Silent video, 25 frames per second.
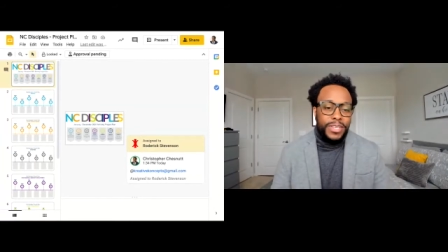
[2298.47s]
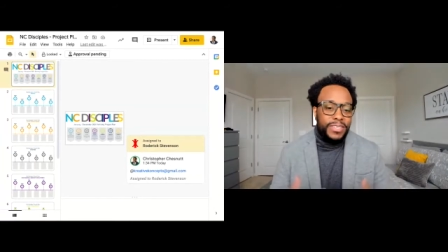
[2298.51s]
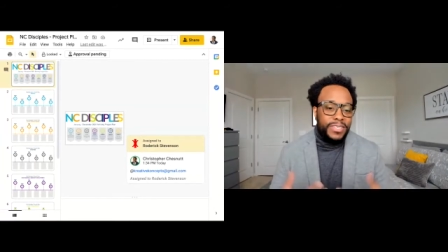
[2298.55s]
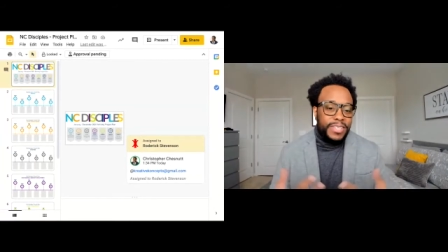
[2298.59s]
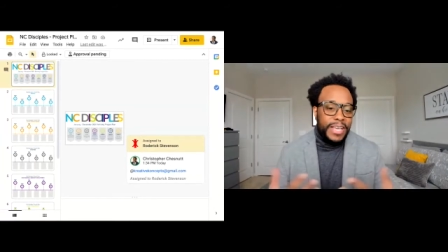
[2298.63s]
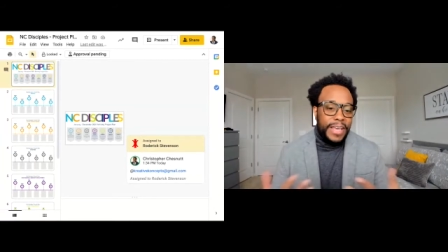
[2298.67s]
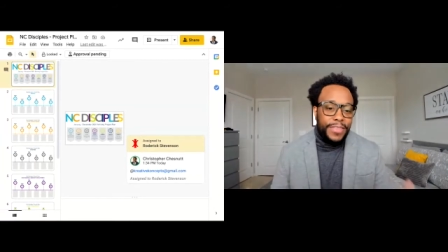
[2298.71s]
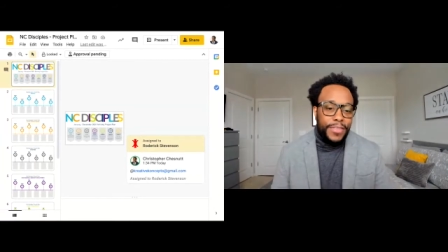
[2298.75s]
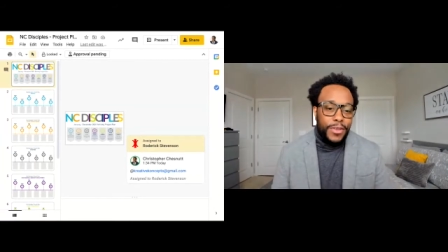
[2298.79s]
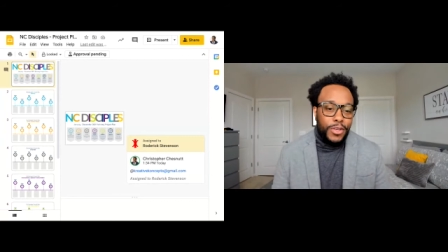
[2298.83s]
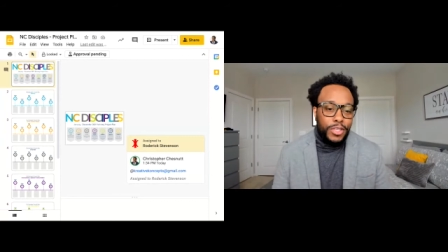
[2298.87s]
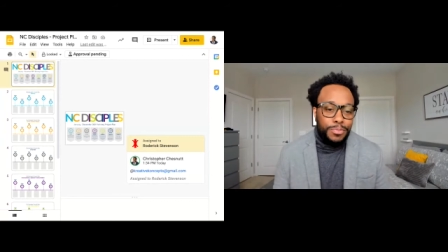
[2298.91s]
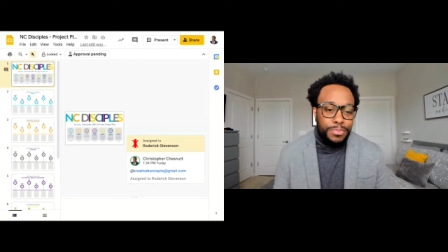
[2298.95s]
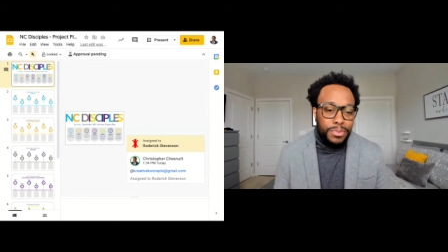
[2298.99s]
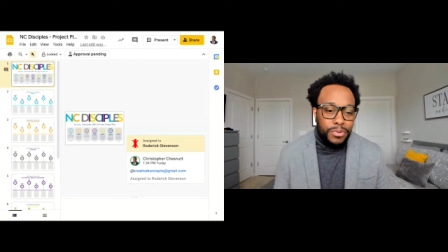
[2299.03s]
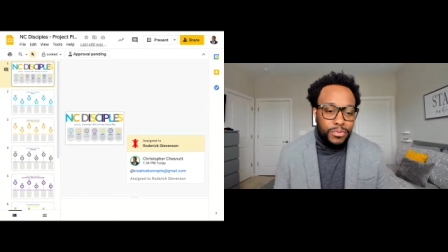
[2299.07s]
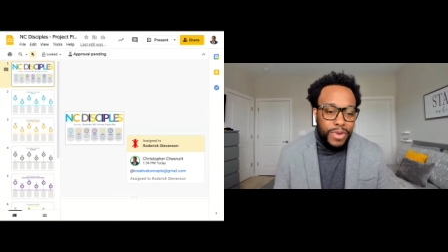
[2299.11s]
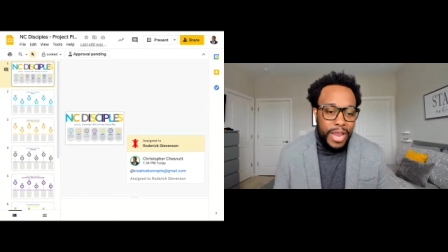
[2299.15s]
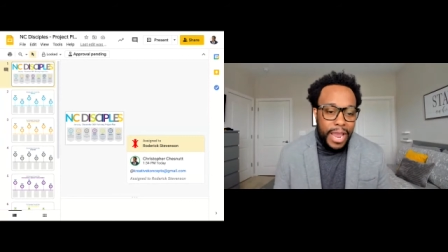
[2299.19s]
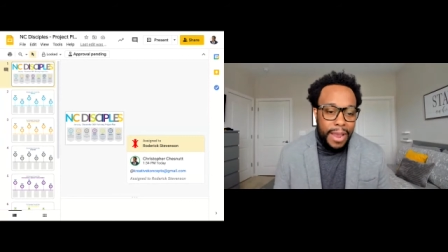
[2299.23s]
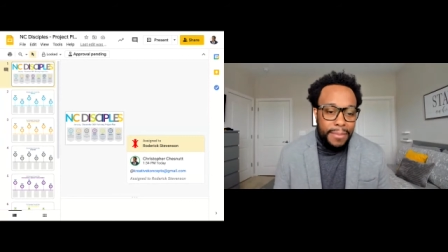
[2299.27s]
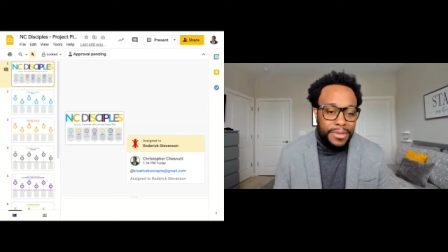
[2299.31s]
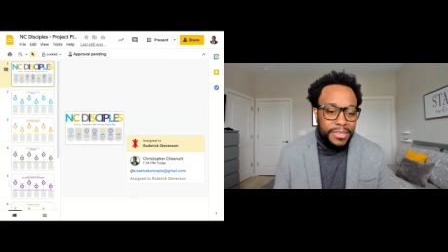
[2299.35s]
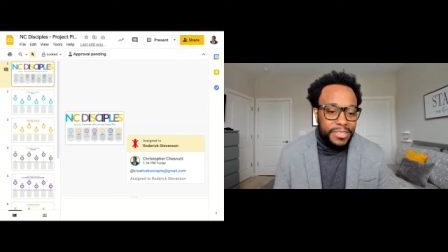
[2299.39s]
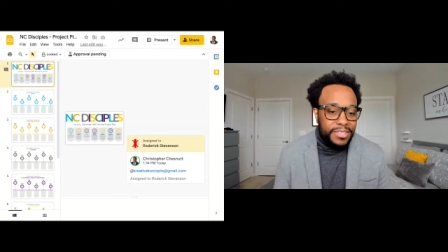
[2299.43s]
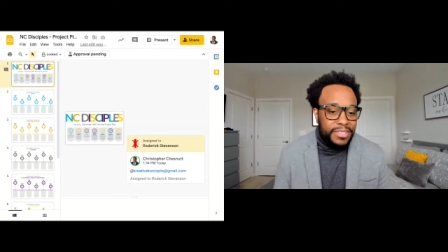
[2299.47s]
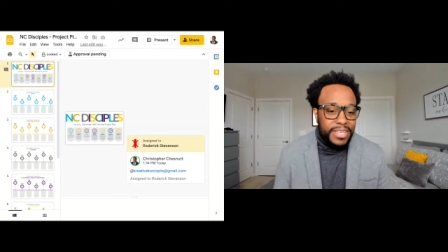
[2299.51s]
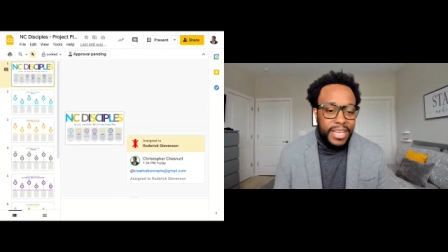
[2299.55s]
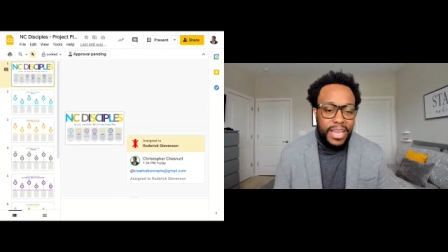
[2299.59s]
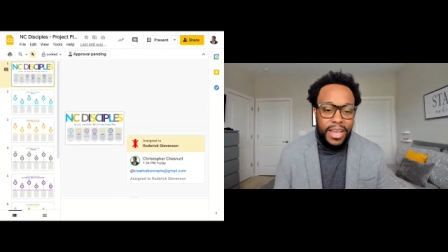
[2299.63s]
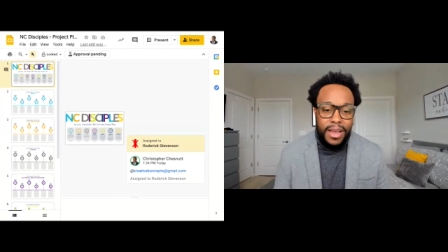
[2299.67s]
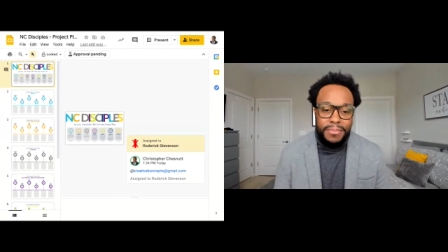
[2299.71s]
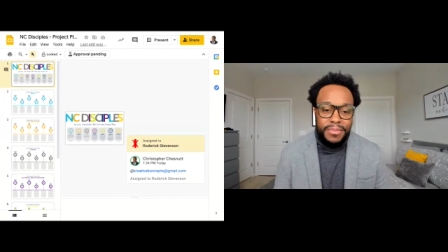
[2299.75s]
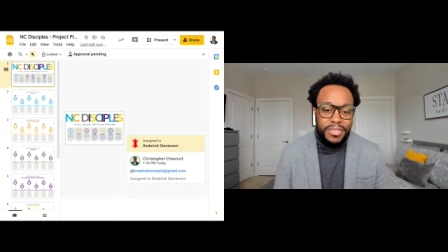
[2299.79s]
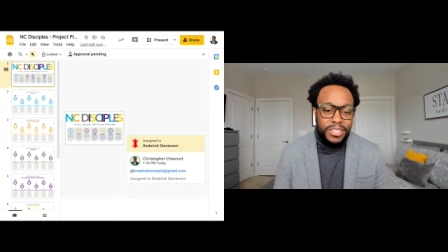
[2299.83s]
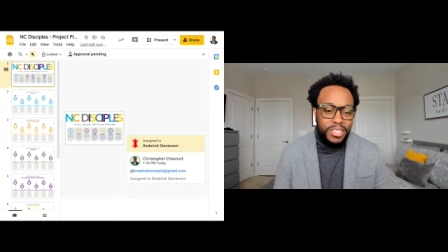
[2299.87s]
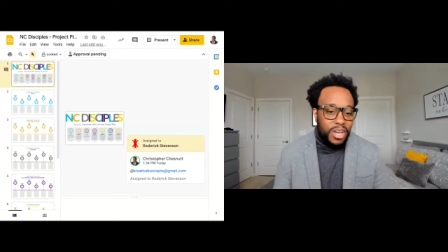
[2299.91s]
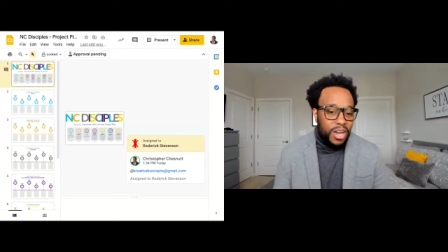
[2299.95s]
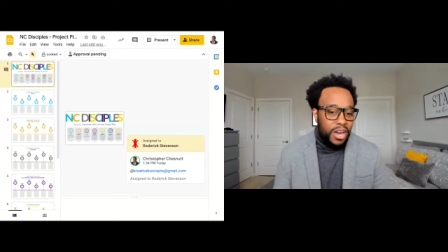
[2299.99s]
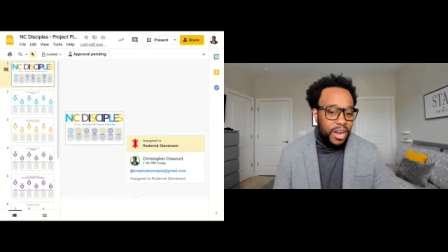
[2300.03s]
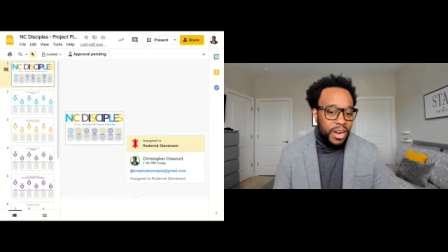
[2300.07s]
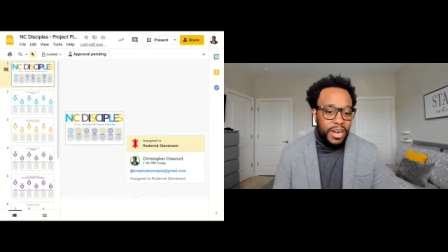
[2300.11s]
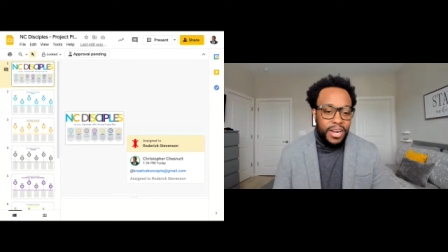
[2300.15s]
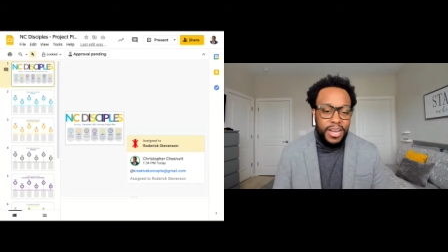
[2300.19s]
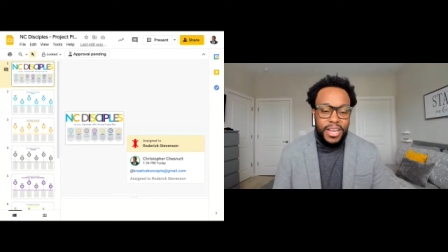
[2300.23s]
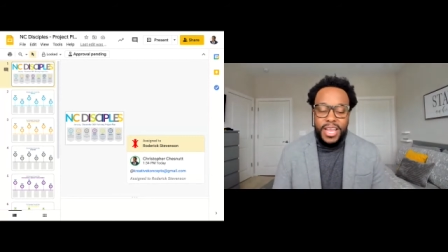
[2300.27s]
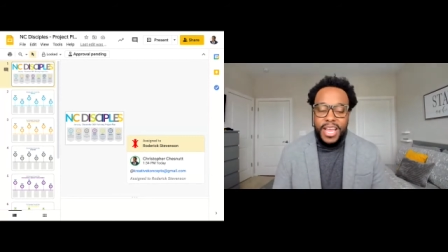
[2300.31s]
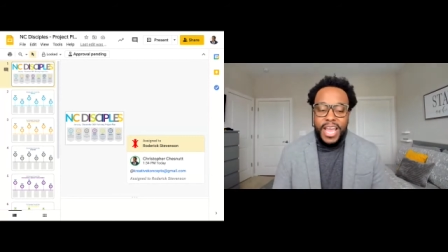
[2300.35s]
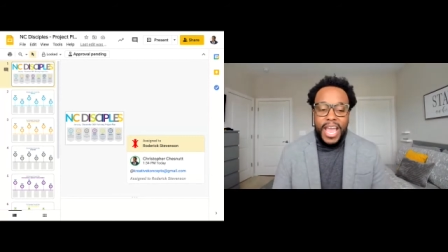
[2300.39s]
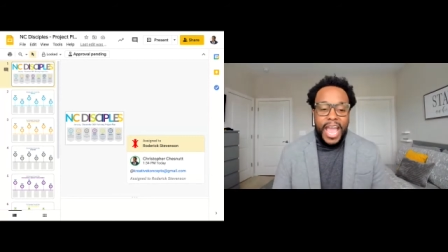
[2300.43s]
set those parameters to say, I'm sorry,